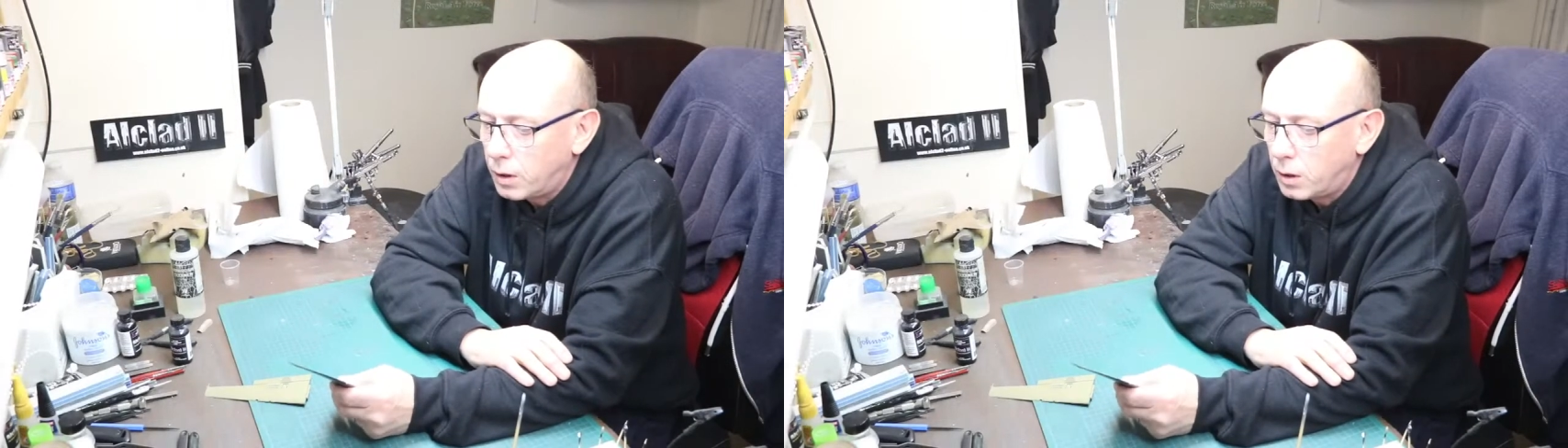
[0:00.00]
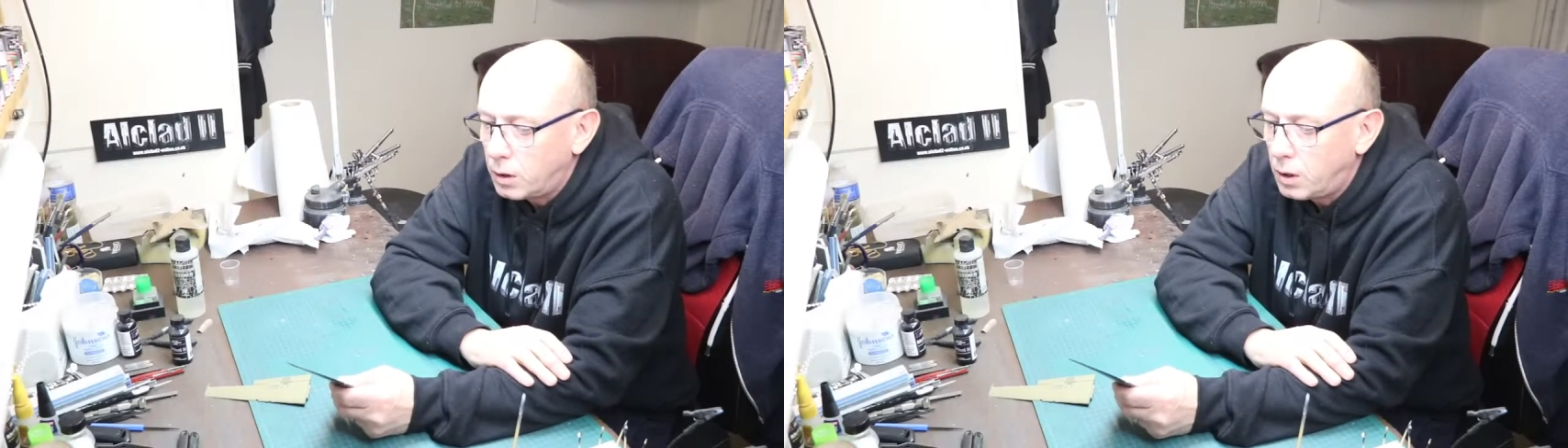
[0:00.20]

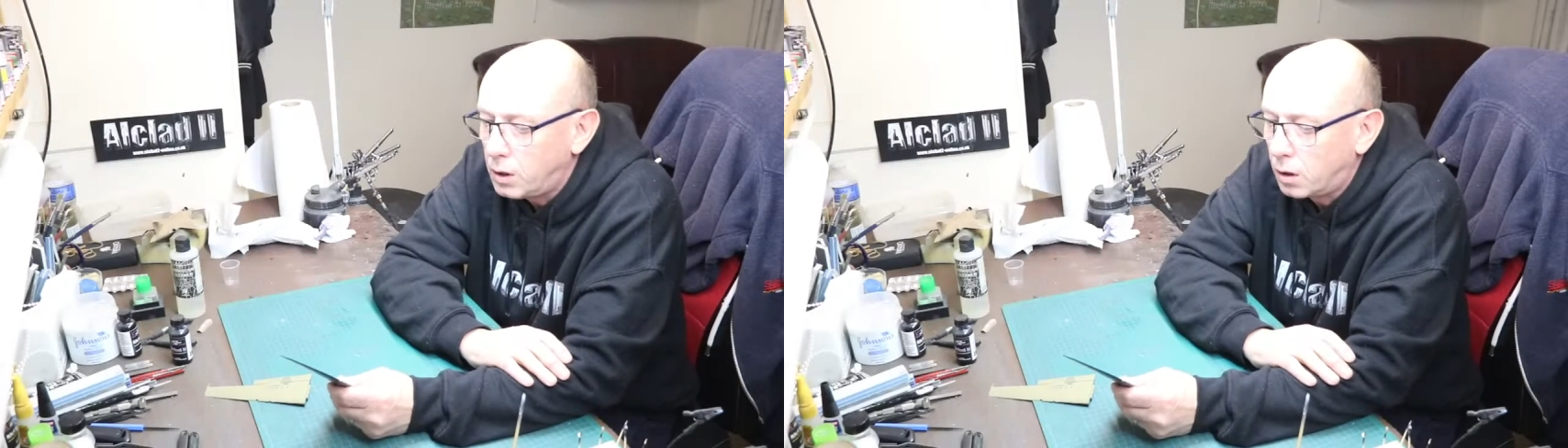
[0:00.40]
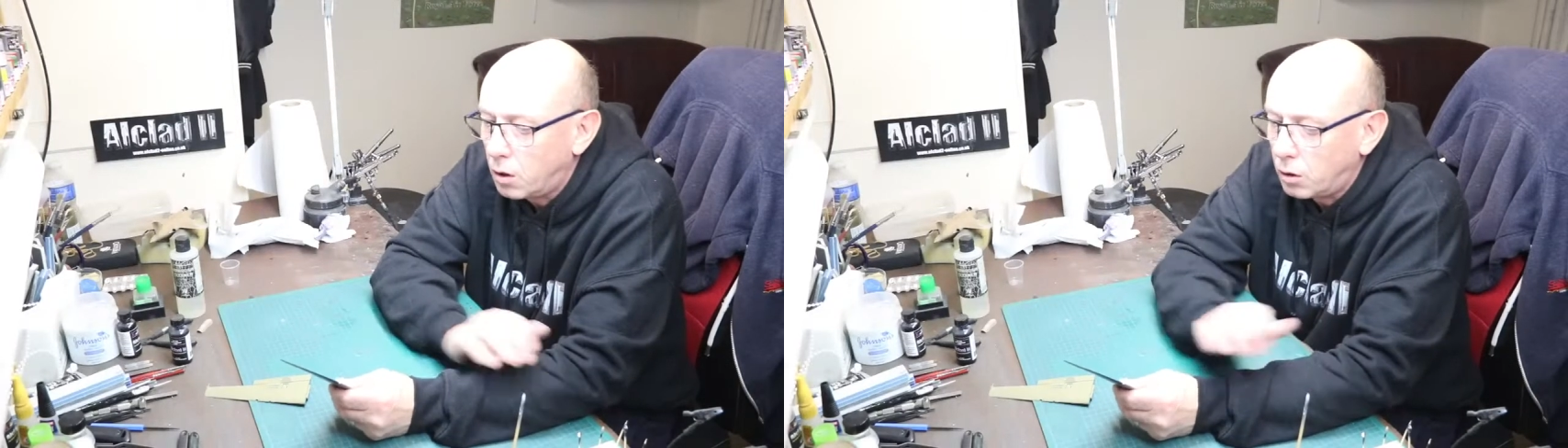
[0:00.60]
She's a
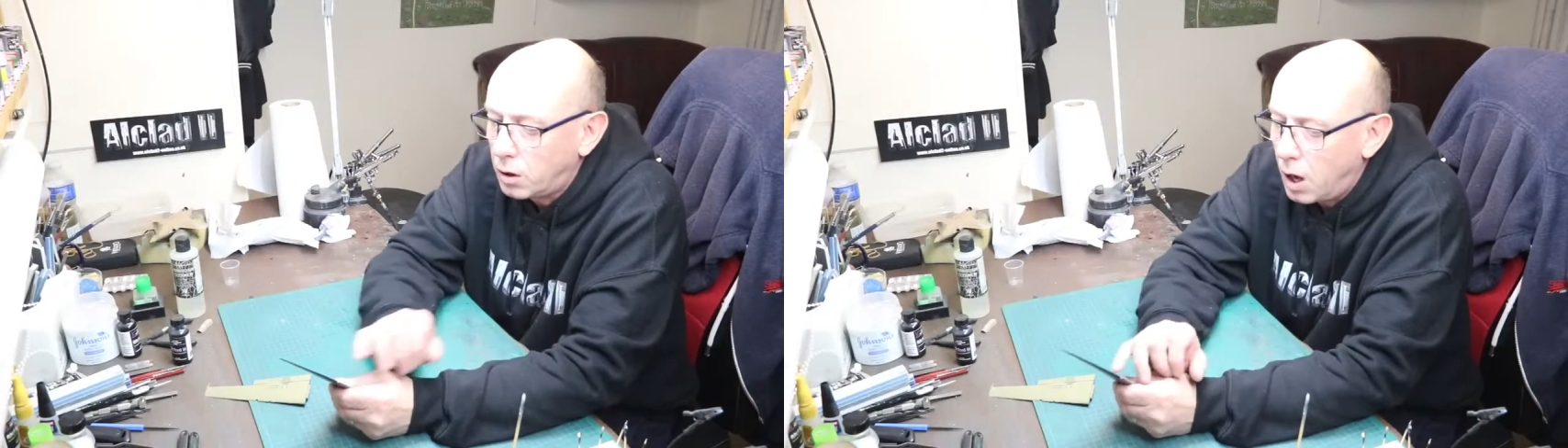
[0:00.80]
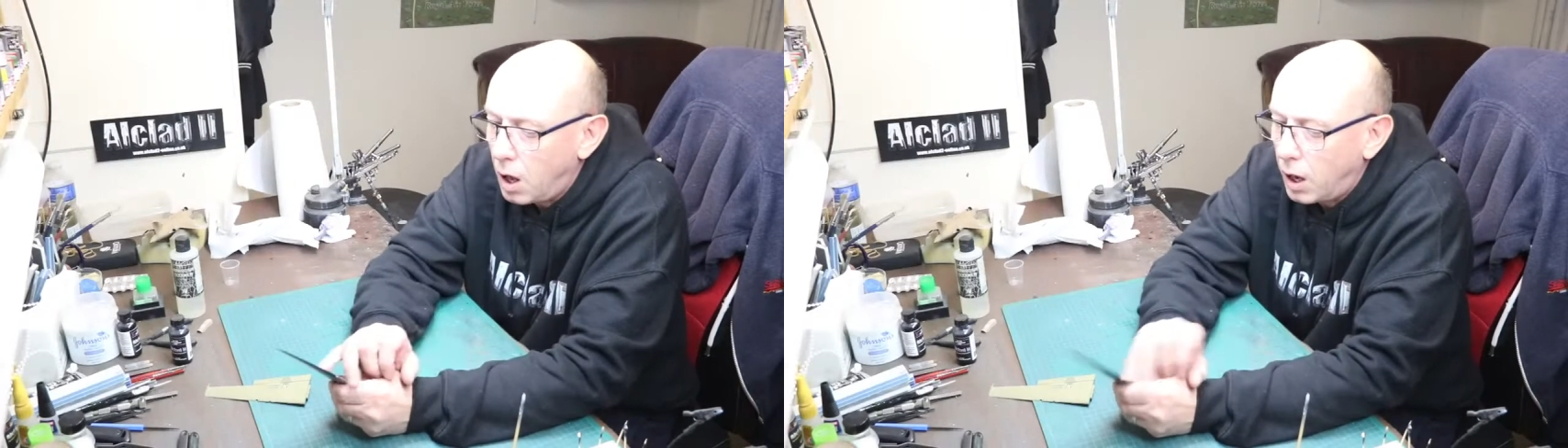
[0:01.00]
good
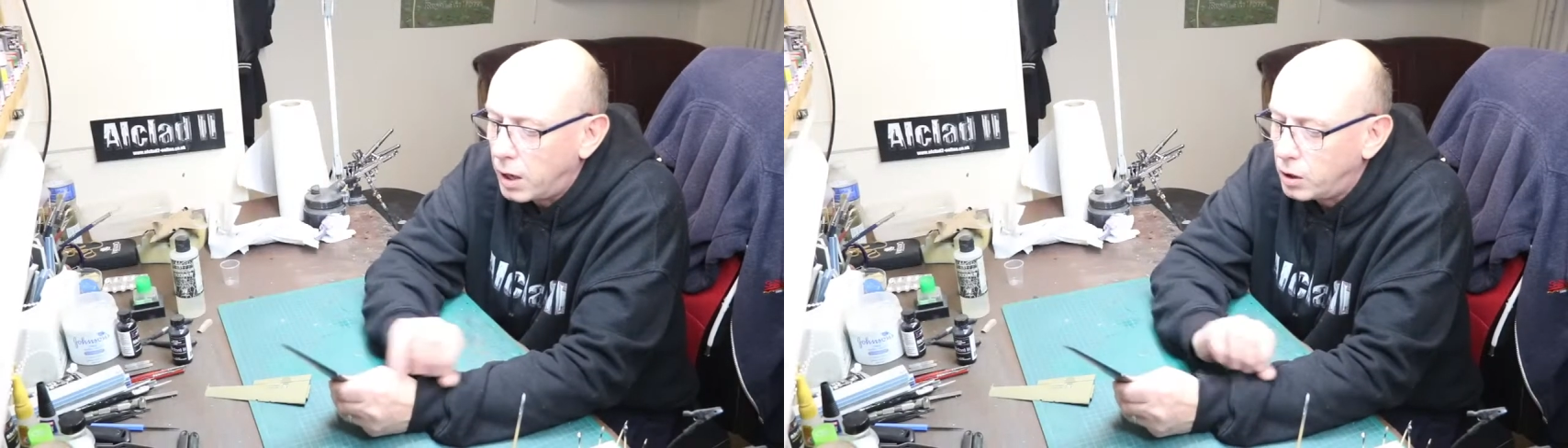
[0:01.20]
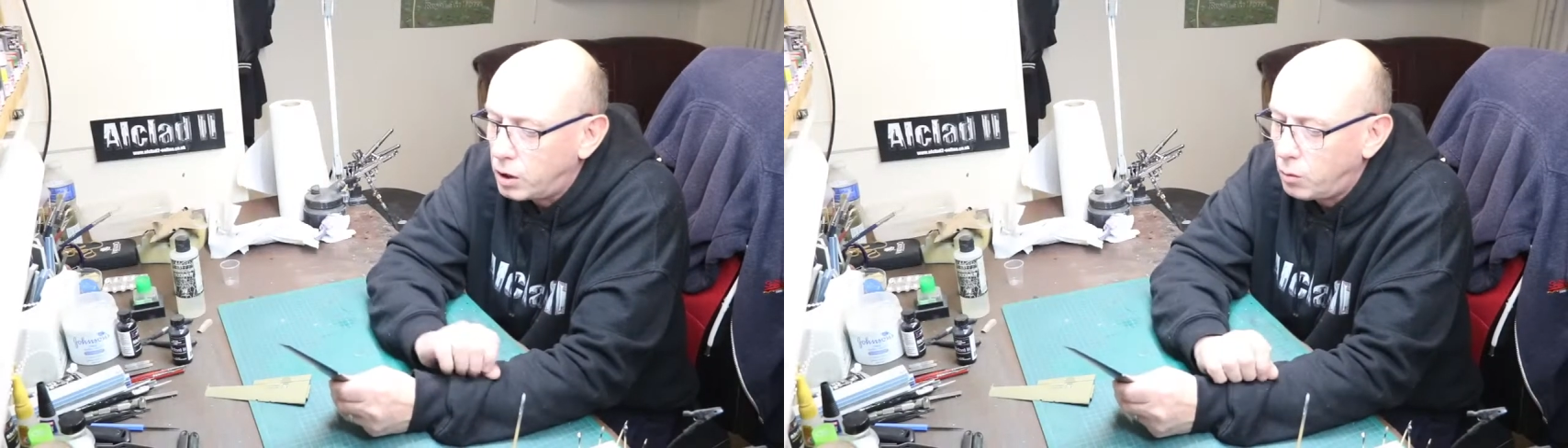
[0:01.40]
girl
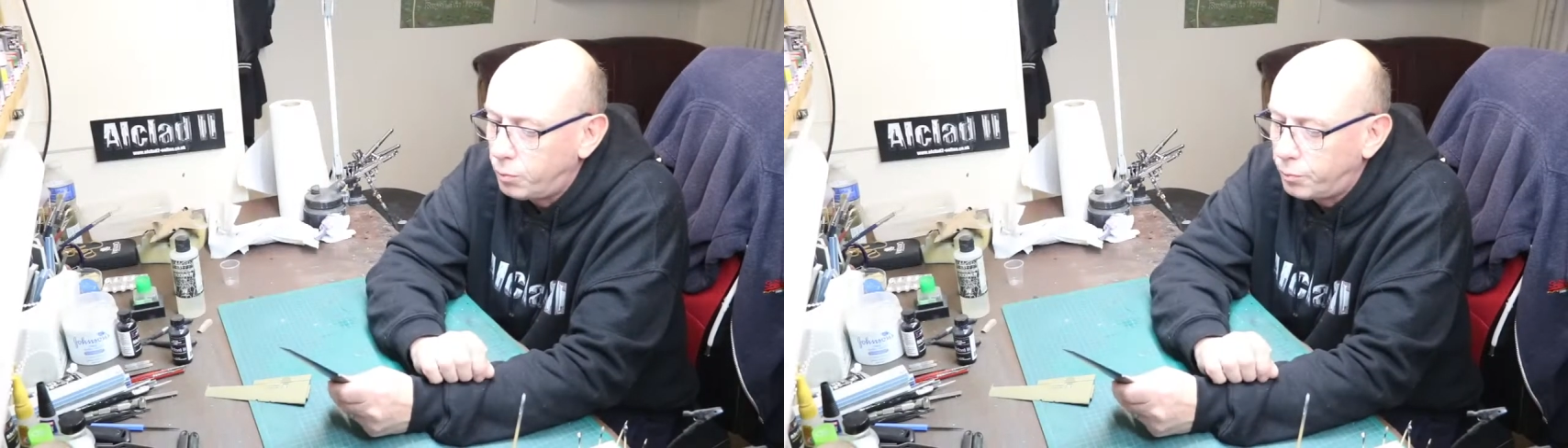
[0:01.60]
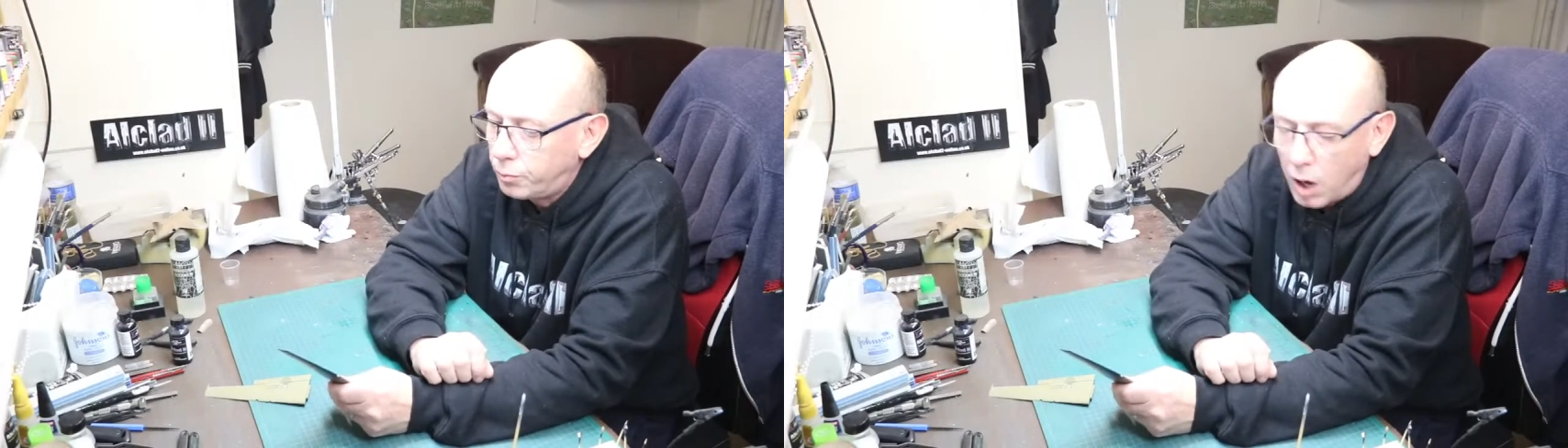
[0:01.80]
and
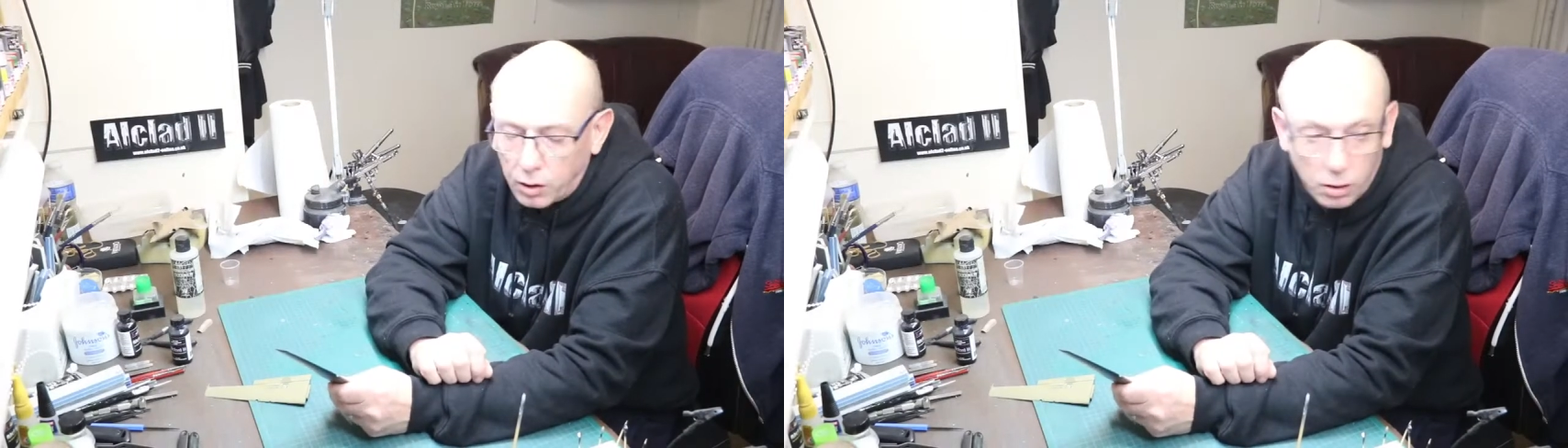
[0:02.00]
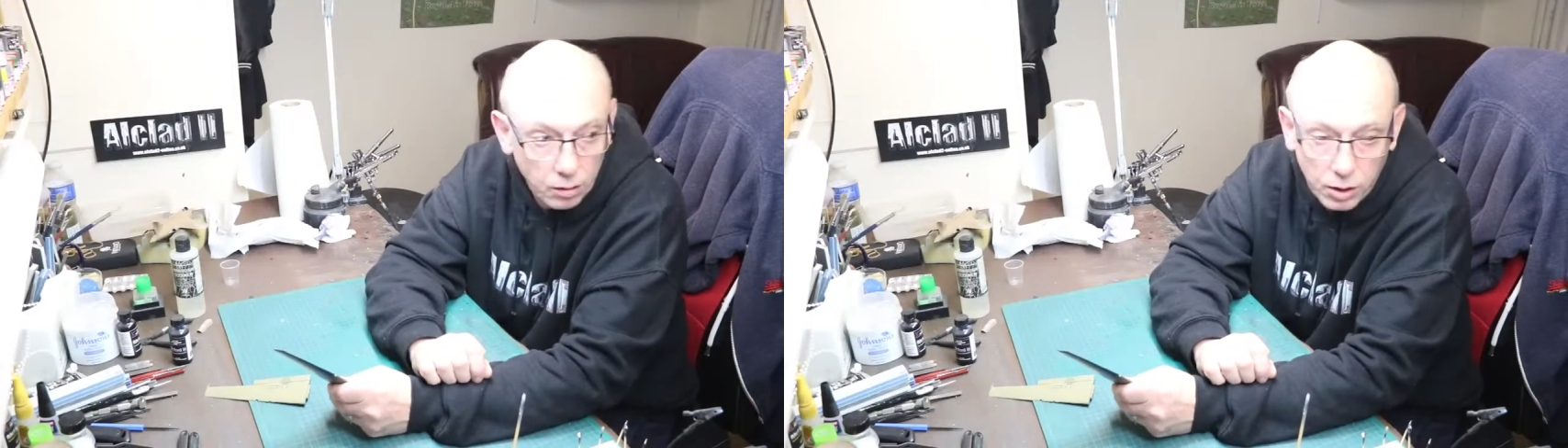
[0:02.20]

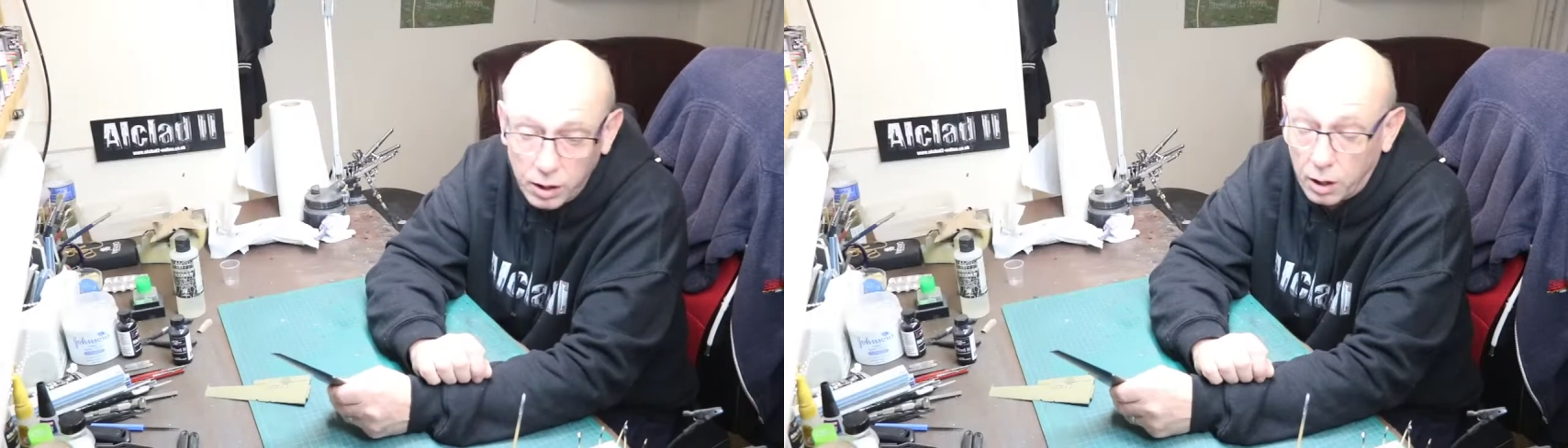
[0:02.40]
she's